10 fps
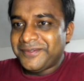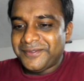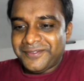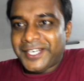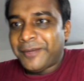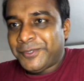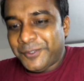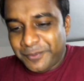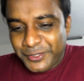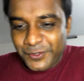welcome
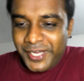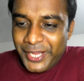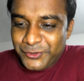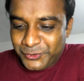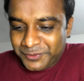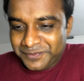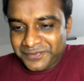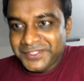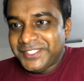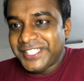to Biju Guy's
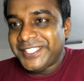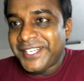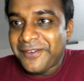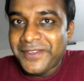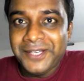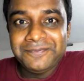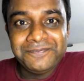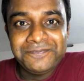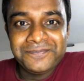Teaching Cafe.